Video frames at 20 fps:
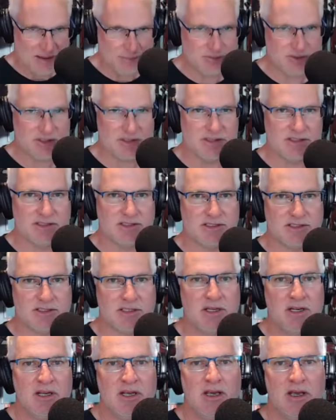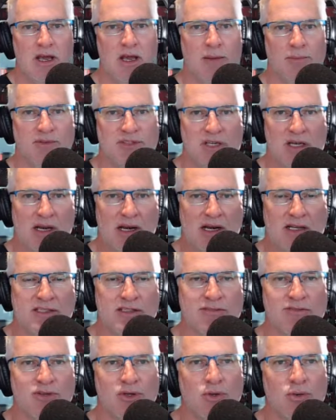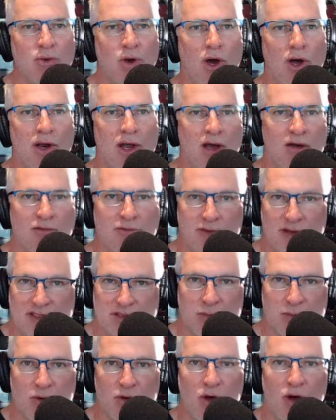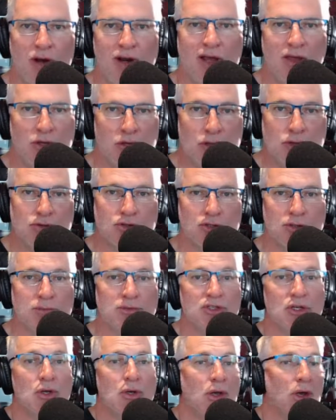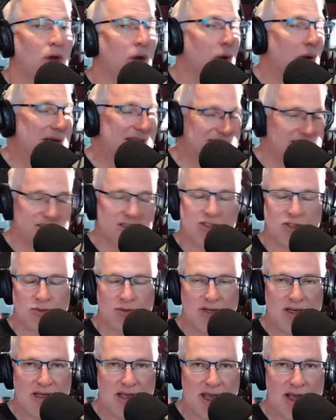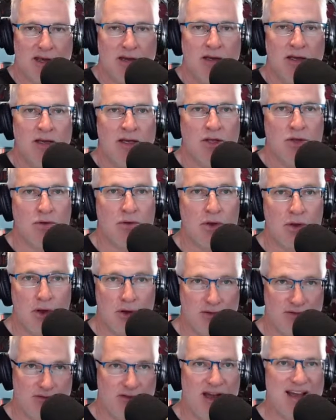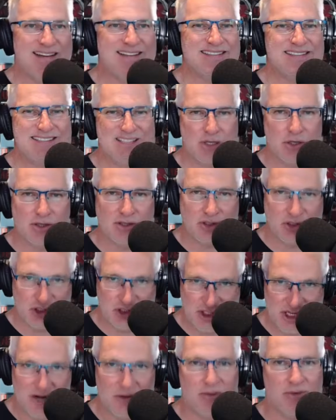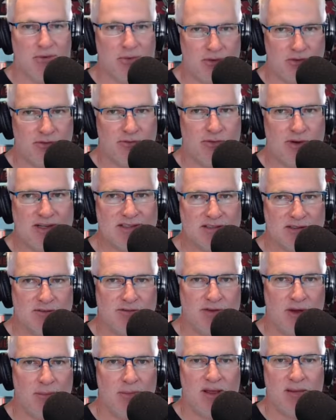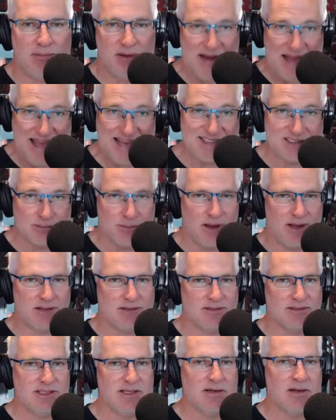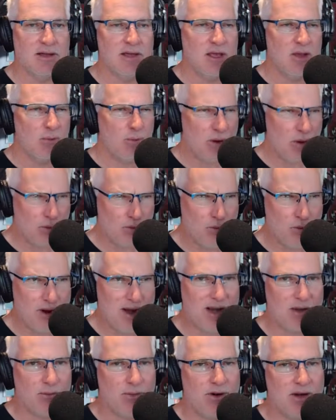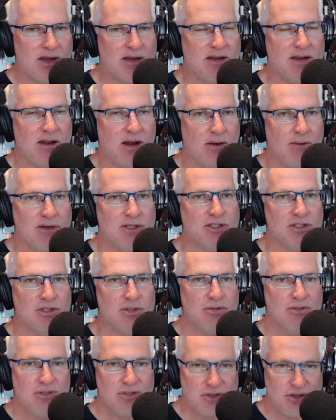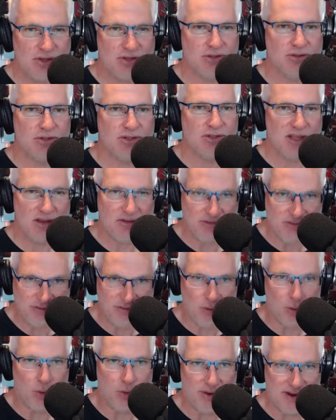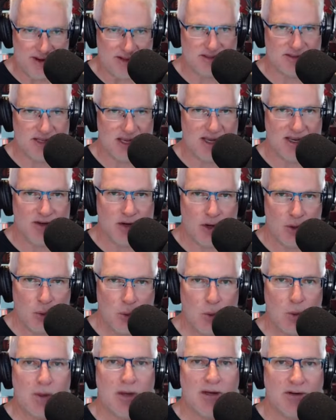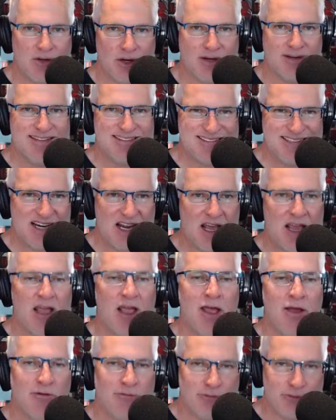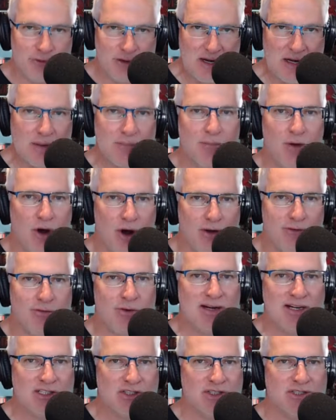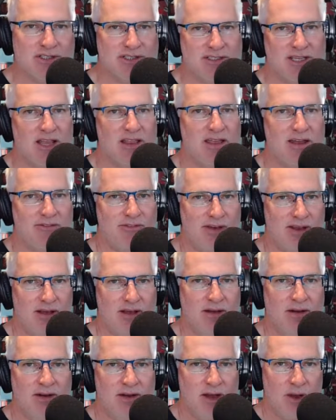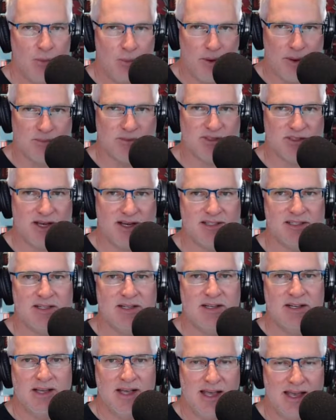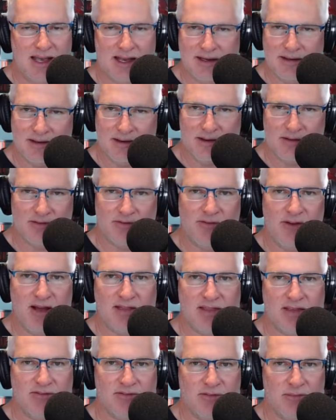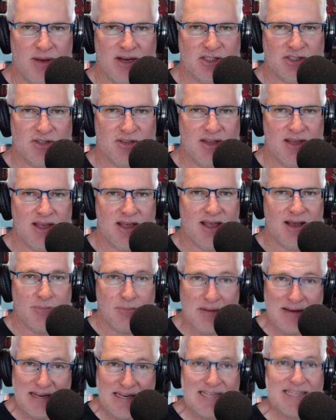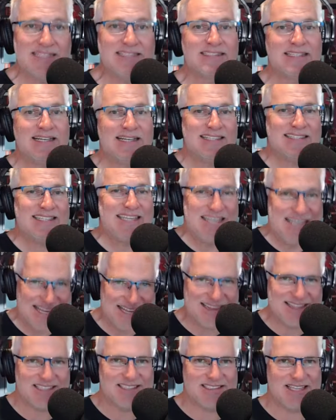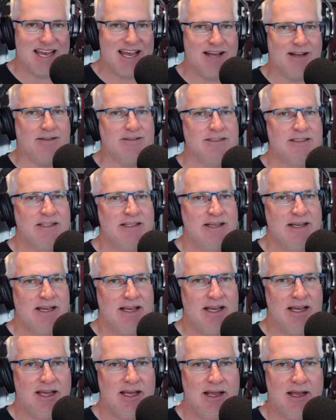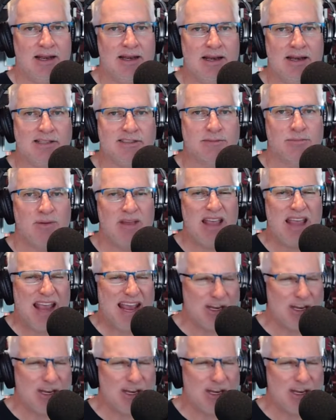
captured this particular interview on our Facebook, on our YouTube, so you can go listen to it again. You can go find it and you can share it with friends and family. But as Michael said, we really want to encourage you to go to the 4sa.org.za, Freedom of Religion South Africa website, and find the information there. And please, let's get this out and let's be